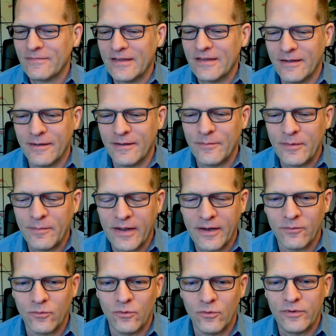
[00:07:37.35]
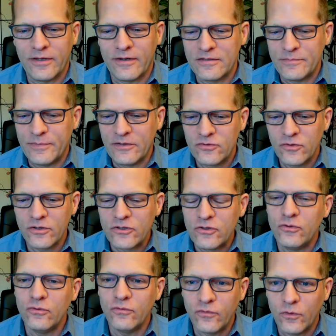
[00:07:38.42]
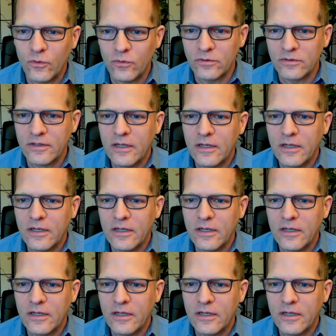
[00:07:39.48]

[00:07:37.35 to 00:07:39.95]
and my role there has been sort of twofold.